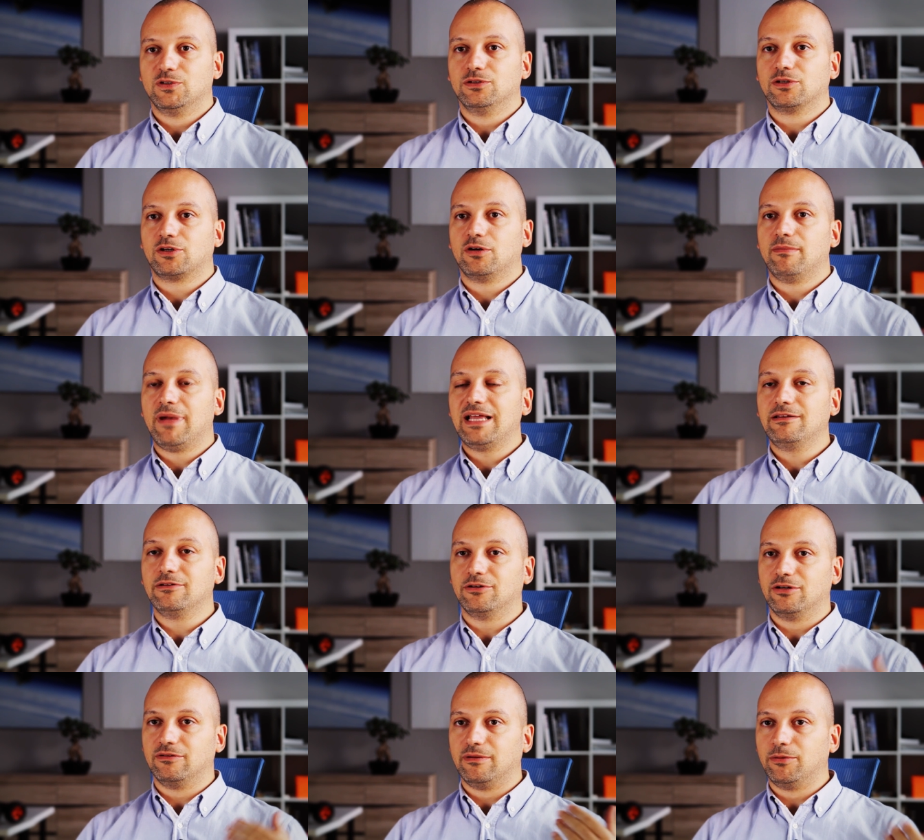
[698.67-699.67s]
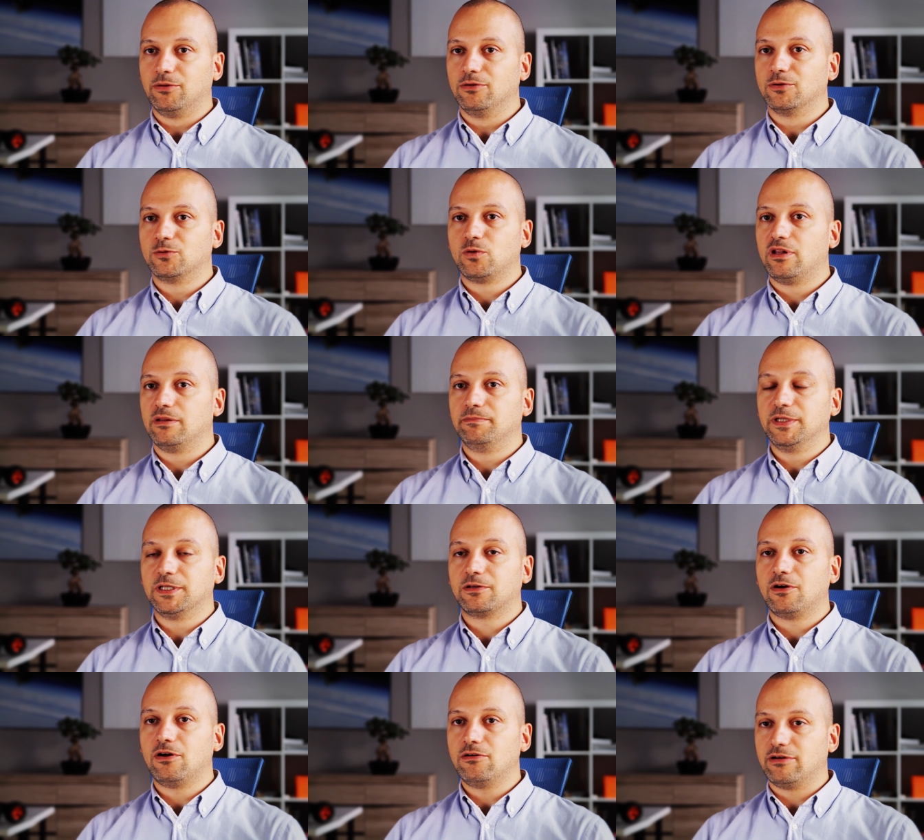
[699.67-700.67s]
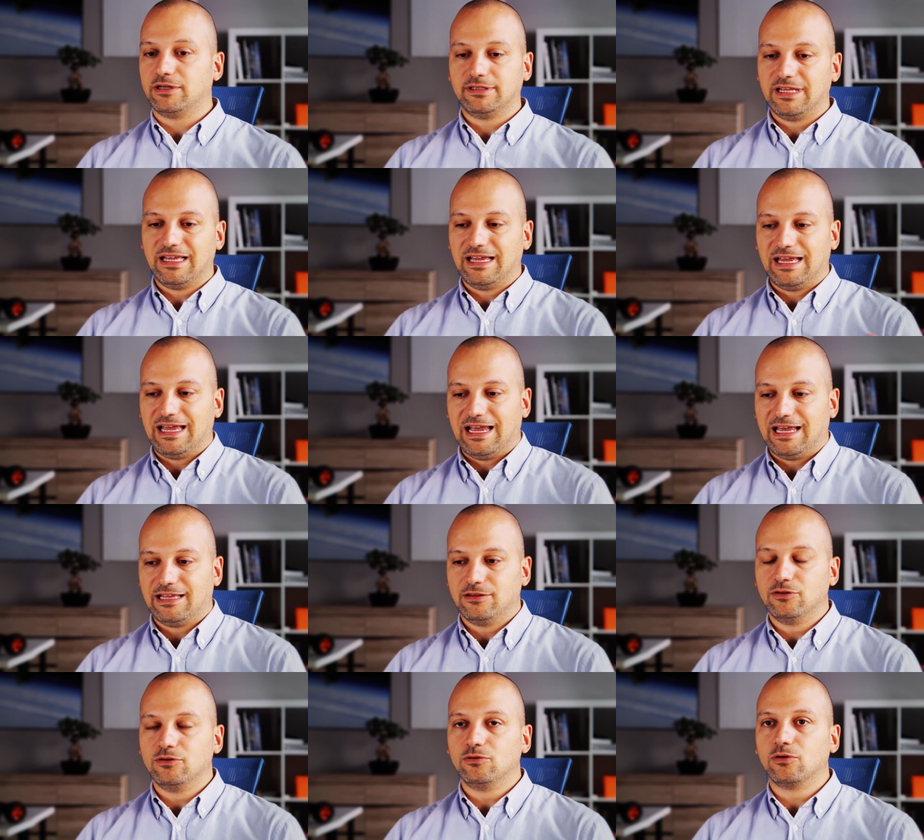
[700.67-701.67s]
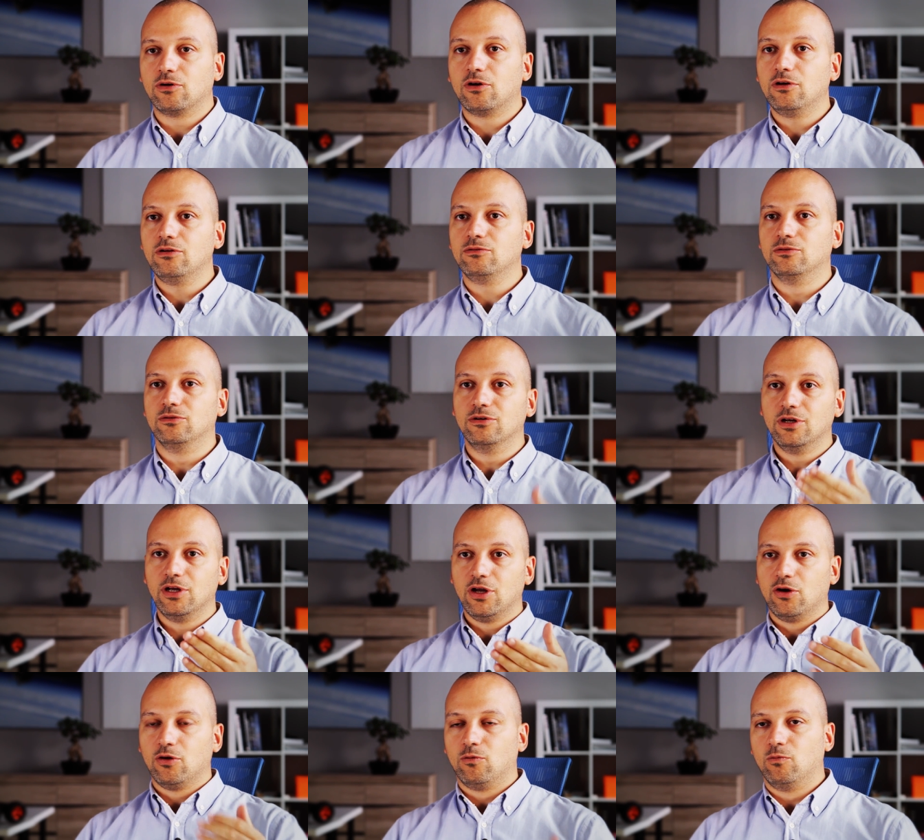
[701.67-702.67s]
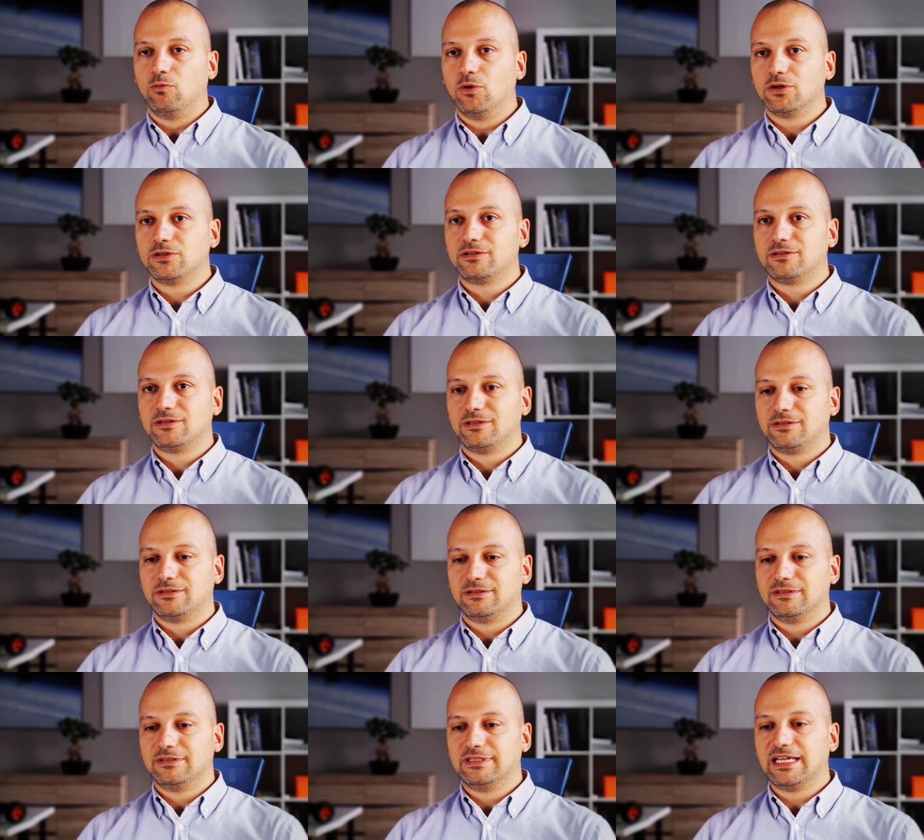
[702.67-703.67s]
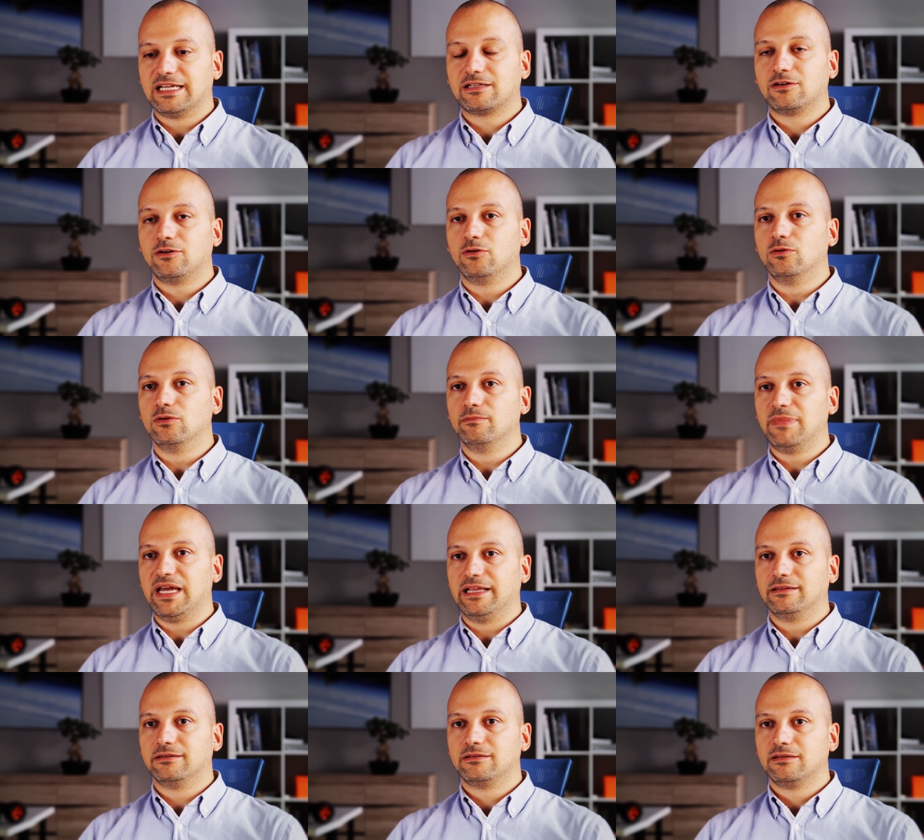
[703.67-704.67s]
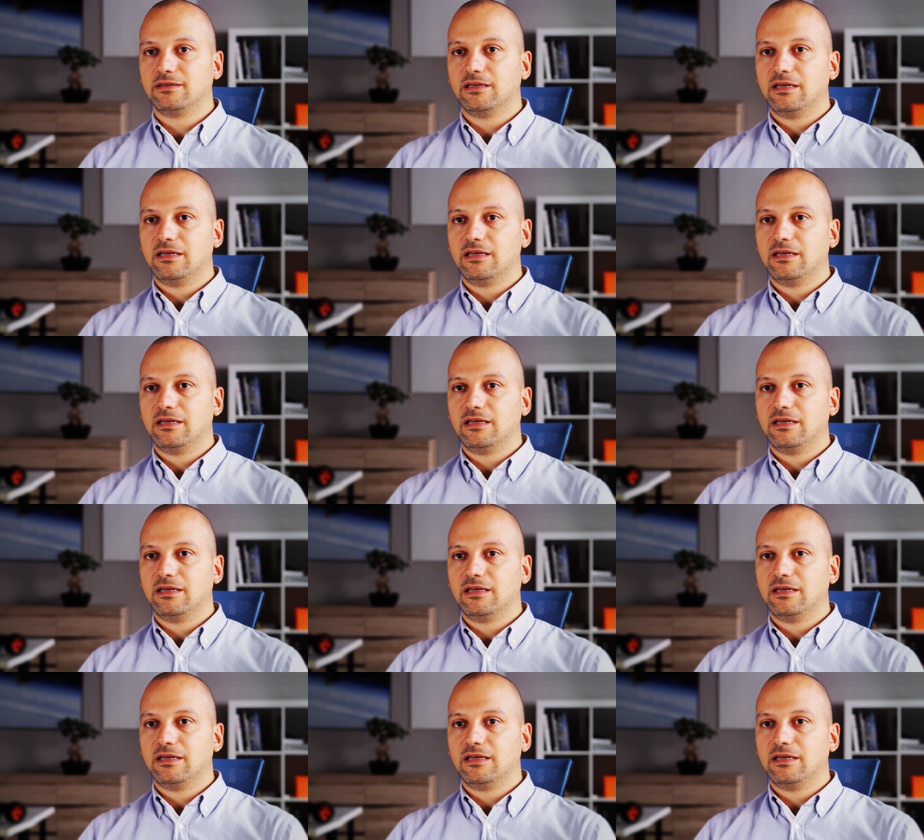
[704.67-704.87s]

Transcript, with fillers: the commander of Apollo twelve, Pete Conrad, had no clue what that call meant.